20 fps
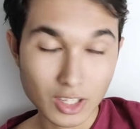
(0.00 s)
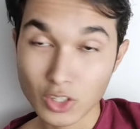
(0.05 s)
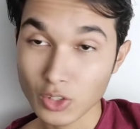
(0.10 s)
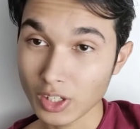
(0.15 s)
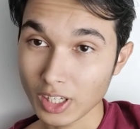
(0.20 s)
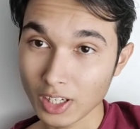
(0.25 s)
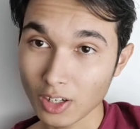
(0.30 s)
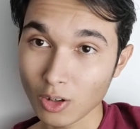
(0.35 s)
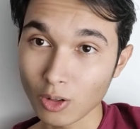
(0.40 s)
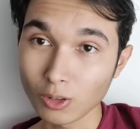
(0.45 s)

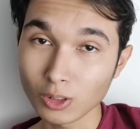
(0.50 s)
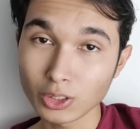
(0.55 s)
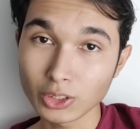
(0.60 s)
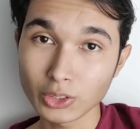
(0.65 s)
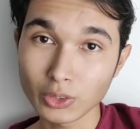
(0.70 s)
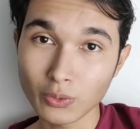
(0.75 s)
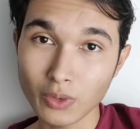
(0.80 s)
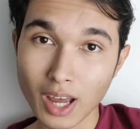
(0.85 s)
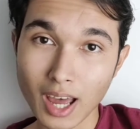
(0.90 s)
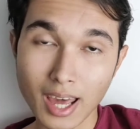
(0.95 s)
You can
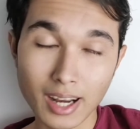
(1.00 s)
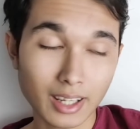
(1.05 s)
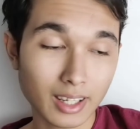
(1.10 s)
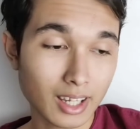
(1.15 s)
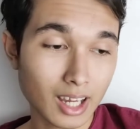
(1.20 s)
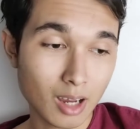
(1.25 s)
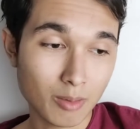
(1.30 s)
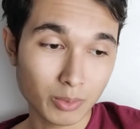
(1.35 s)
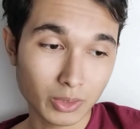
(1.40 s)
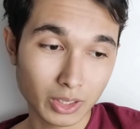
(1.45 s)
also add a
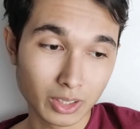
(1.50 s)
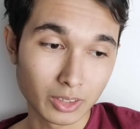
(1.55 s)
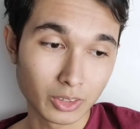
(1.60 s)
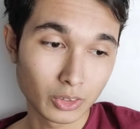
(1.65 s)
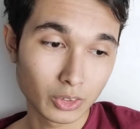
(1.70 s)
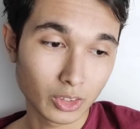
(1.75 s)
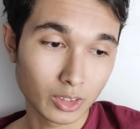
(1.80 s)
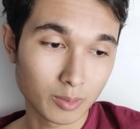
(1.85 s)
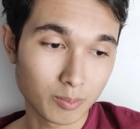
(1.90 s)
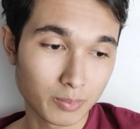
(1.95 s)

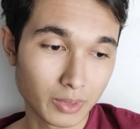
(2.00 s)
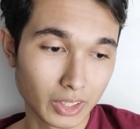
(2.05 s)
caption to your